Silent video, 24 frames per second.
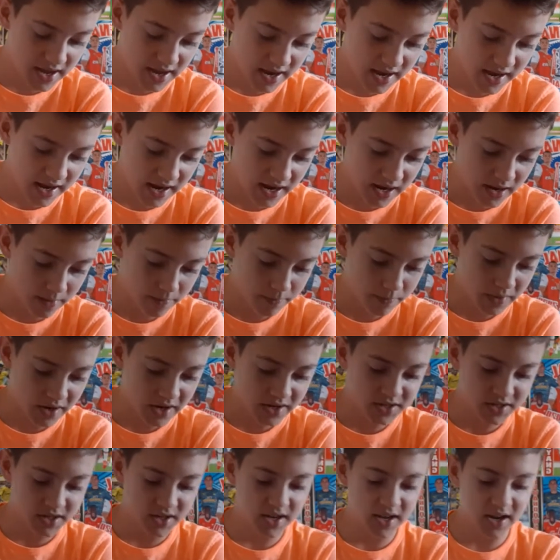in a
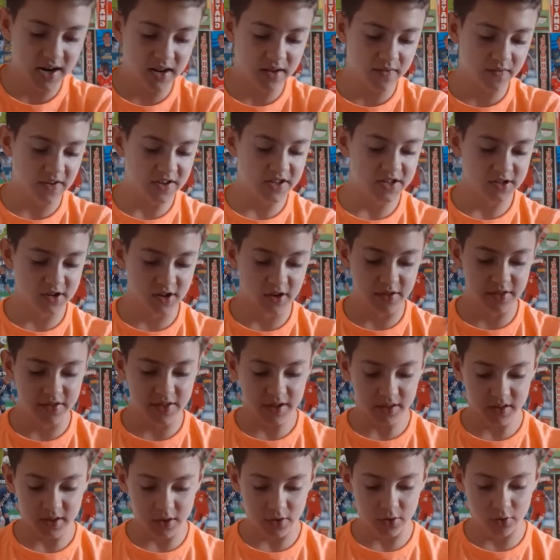minute. And Yannick Vestergaard,
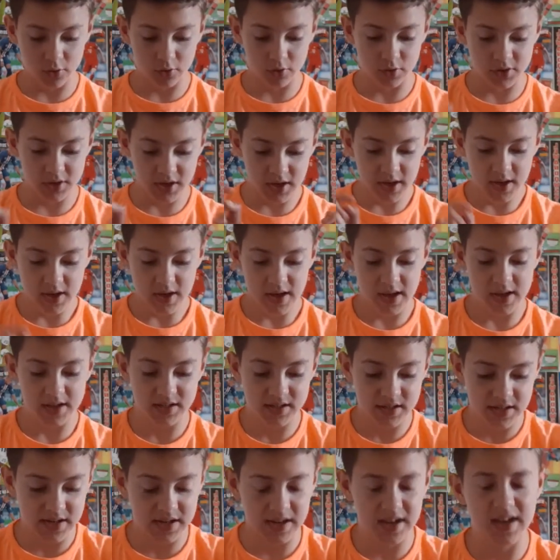thank the Lord, has
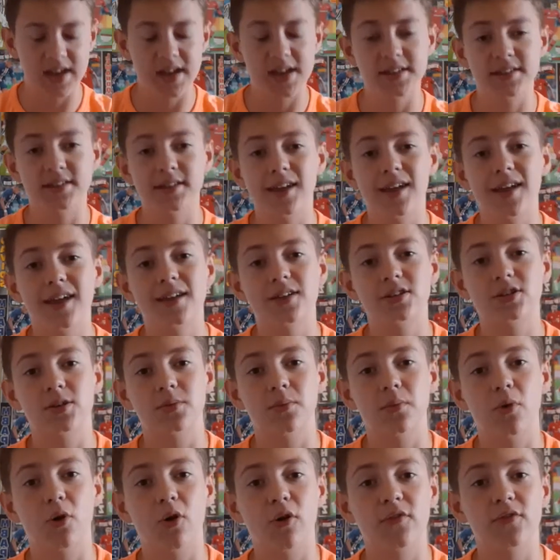said he has
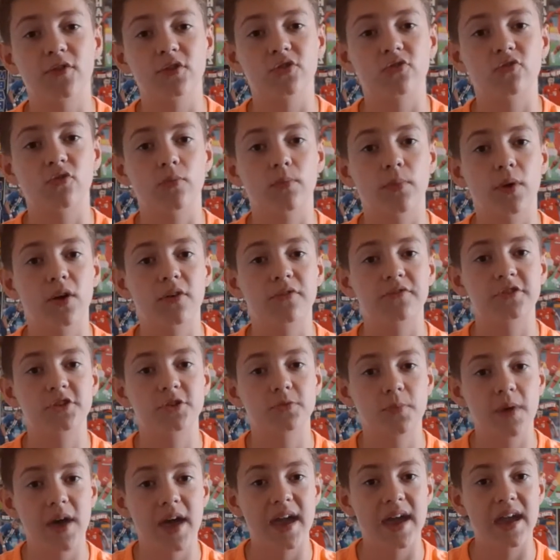some offers from both
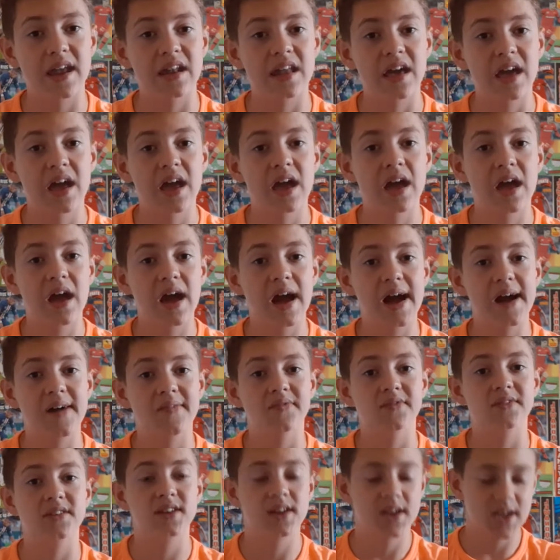Spain
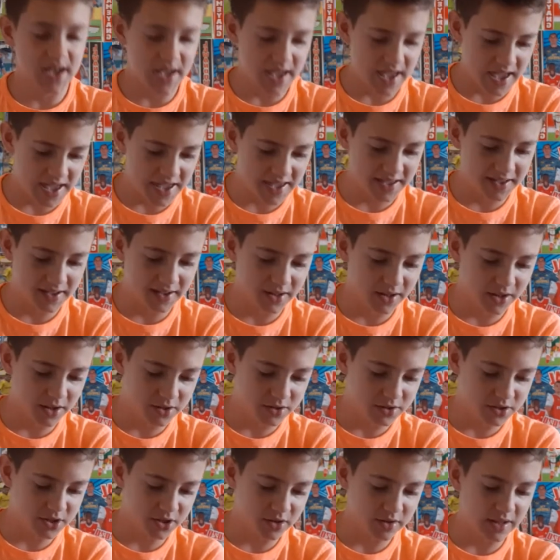and
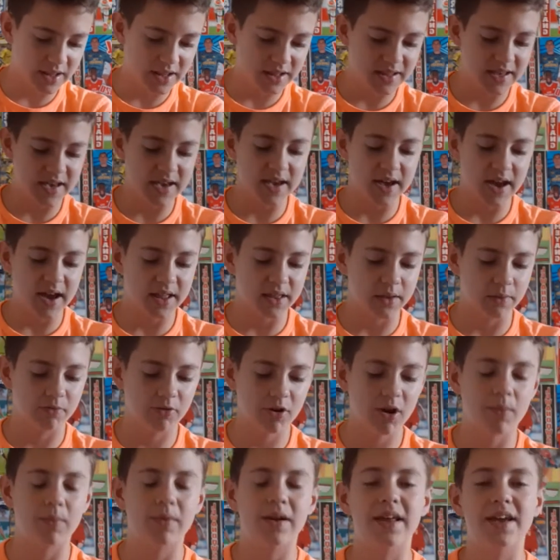England. So La Liga and the
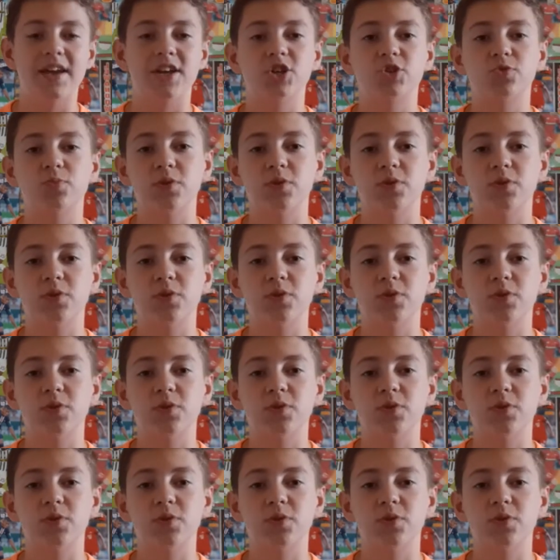Premier League